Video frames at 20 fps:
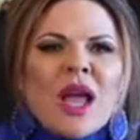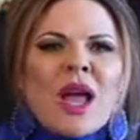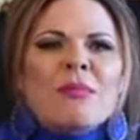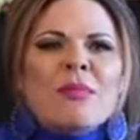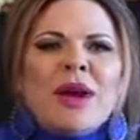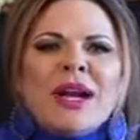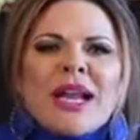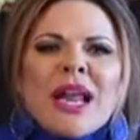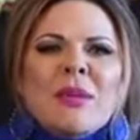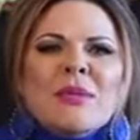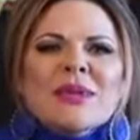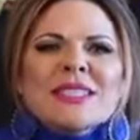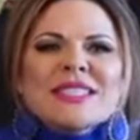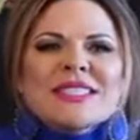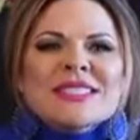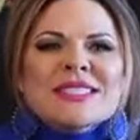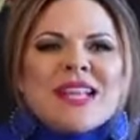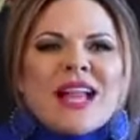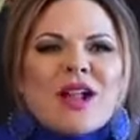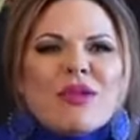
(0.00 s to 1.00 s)
My name is
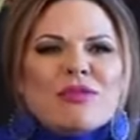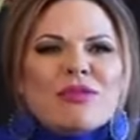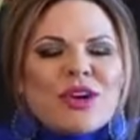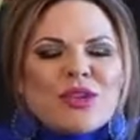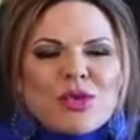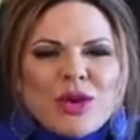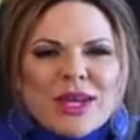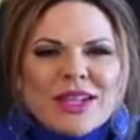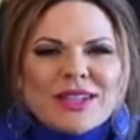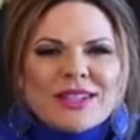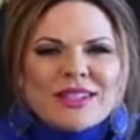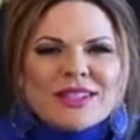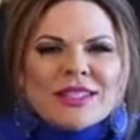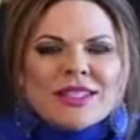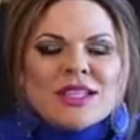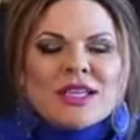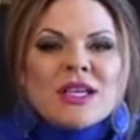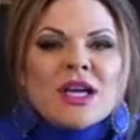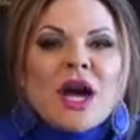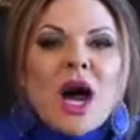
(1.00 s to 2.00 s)
Estelle van Riel.
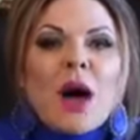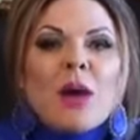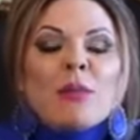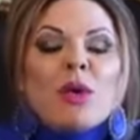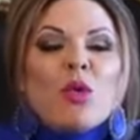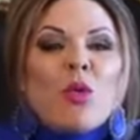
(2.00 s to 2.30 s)
I'm a